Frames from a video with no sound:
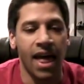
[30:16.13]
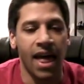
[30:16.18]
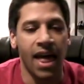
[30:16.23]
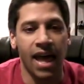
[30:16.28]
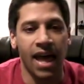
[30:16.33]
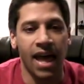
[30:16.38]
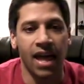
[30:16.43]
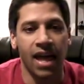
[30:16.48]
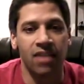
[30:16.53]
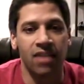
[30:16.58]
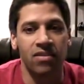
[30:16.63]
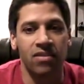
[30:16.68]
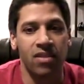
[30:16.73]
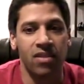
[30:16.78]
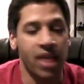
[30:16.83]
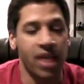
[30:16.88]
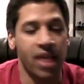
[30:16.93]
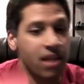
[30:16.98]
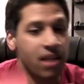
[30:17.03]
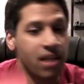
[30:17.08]
And
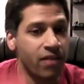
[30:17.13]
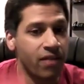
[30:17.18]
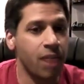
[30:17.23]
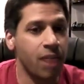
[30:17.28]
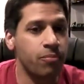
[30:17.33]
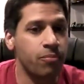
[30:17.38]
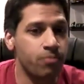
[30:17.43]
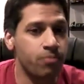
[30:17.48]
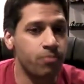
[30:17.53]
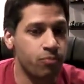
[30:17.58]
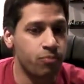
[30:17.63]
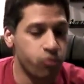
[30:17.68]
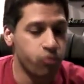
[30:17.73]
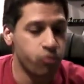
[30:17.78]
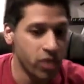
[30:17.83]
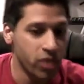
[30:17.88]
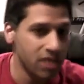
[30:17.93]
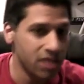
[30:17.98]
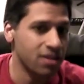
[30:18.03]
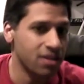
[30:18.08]
then if I
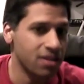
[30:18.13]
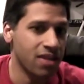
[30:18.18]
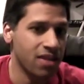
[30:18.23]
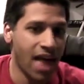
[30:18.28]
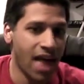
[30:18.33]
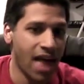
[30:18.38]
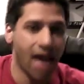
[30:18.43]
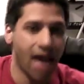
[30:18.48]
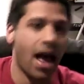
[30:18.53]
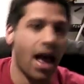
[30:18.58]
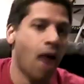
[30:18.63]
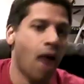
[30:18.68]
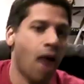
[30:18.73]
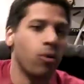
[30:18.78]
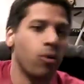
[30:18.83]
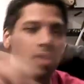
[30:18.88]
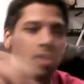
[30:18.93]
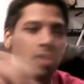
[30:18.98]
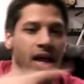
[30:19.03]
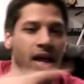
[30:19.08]
print that
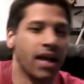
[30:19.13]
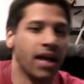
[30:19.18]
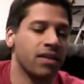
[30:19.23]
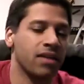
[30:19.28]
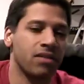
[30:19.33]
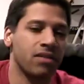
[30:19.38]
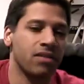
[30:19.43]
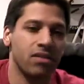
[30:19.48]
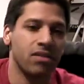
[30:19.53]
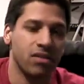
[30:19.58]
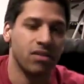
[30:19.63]
outline